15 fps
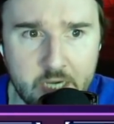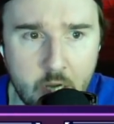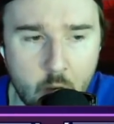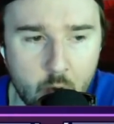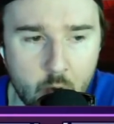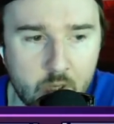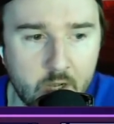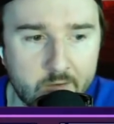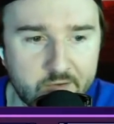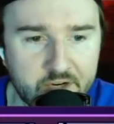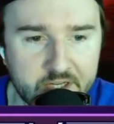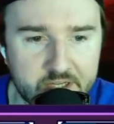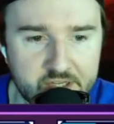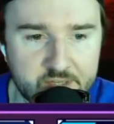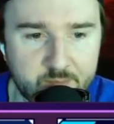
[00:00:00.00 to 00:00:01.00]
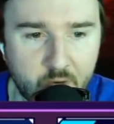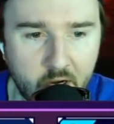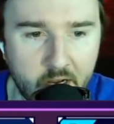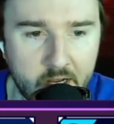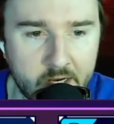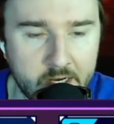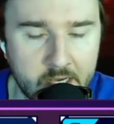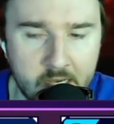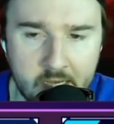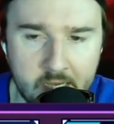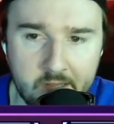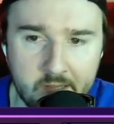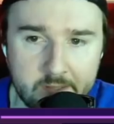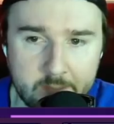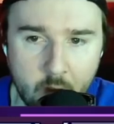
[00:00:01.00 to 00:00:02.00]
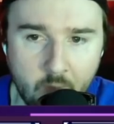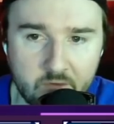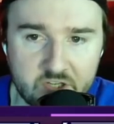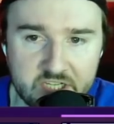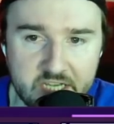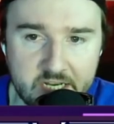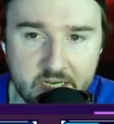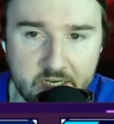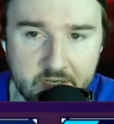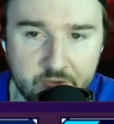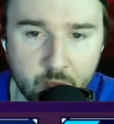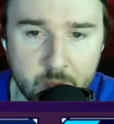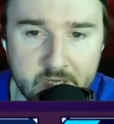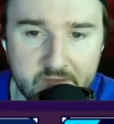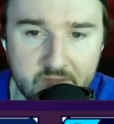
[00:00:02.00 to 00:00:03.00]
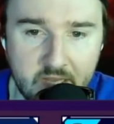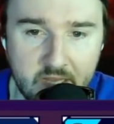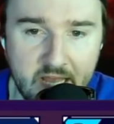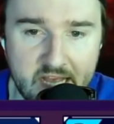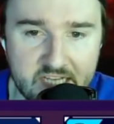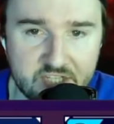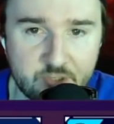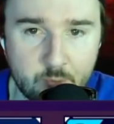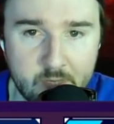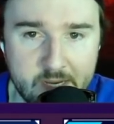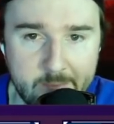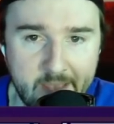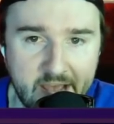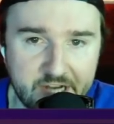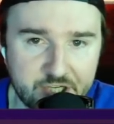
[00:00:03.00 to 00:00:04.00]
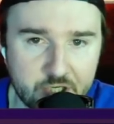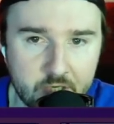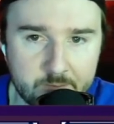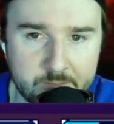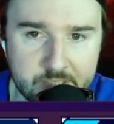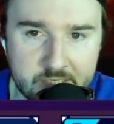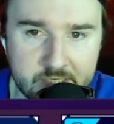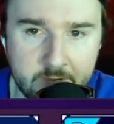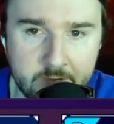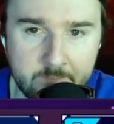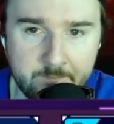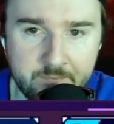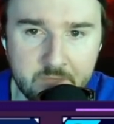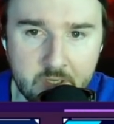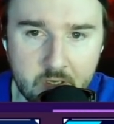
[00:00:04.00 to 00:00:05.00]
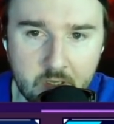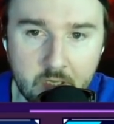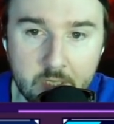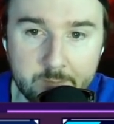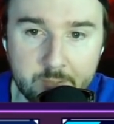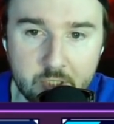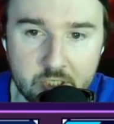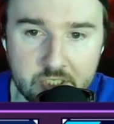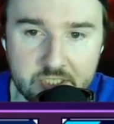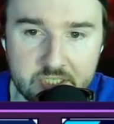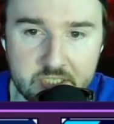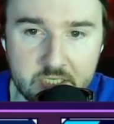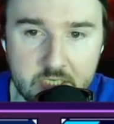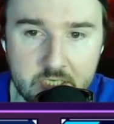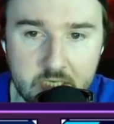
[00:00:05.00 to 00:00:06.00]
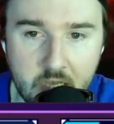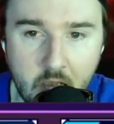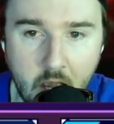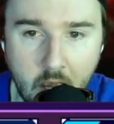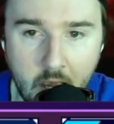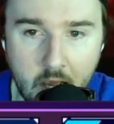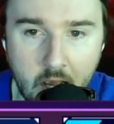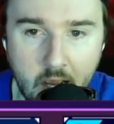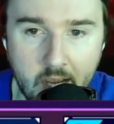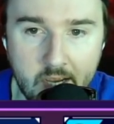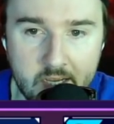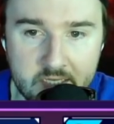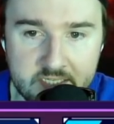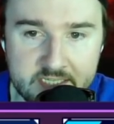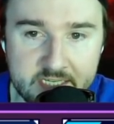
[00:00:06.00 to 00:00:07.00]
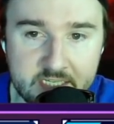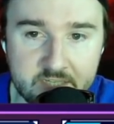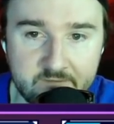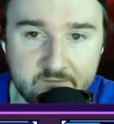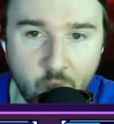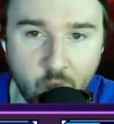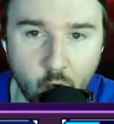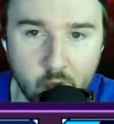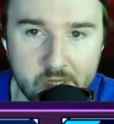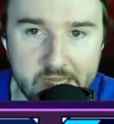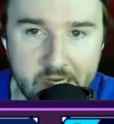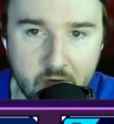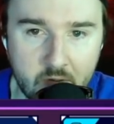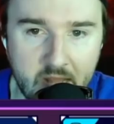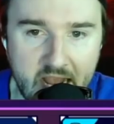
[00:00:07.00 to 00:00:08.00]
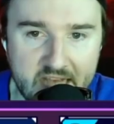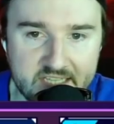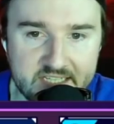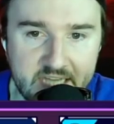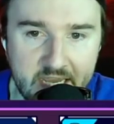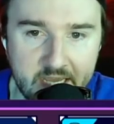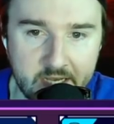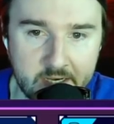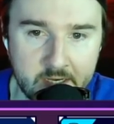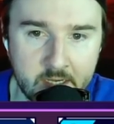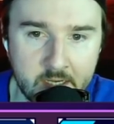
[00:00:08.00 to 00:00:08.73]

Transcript: covering the spread. The overs hit in 3 of the last 3 matchups. Clippers 6-4 in their last 10.